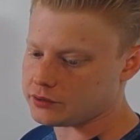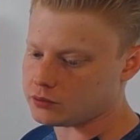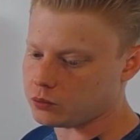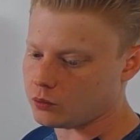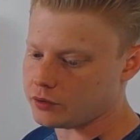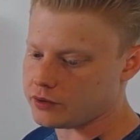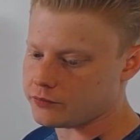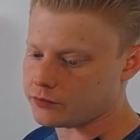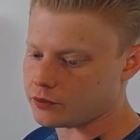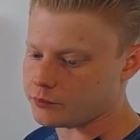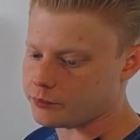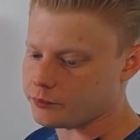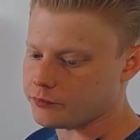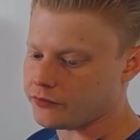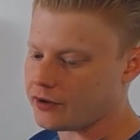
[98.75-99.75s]

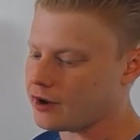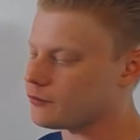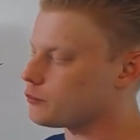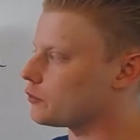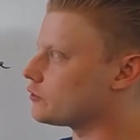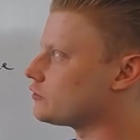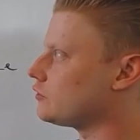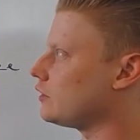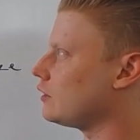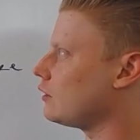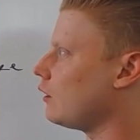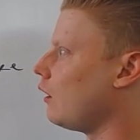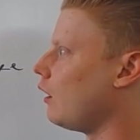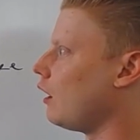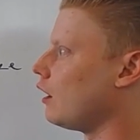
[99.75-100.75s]
25%
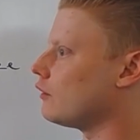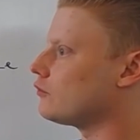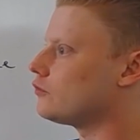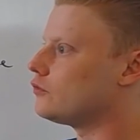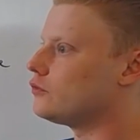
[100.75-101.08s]
off,